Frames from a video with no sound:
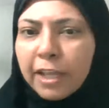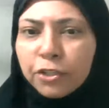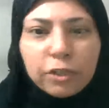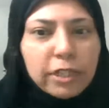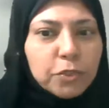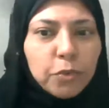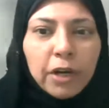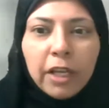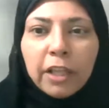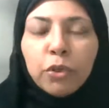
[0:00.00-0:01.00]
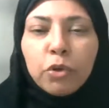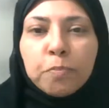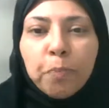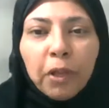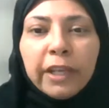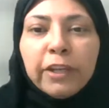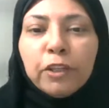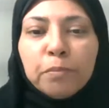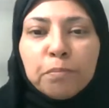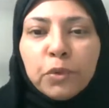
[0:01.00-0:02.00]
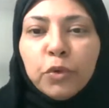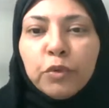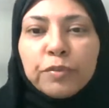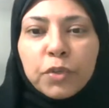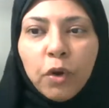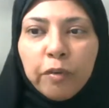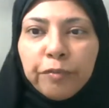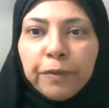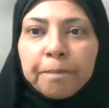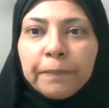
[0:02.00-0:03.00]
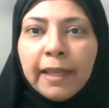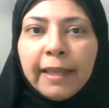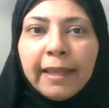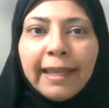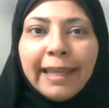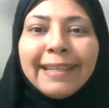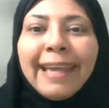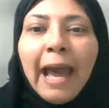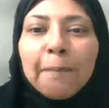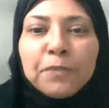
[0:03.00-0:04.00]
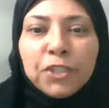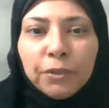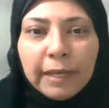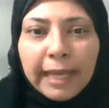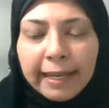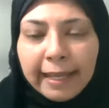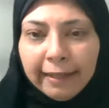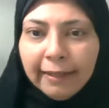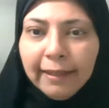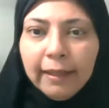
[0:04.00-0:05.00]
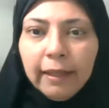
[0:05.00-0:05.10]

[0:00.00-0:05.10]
So these were those political moves of encapsulating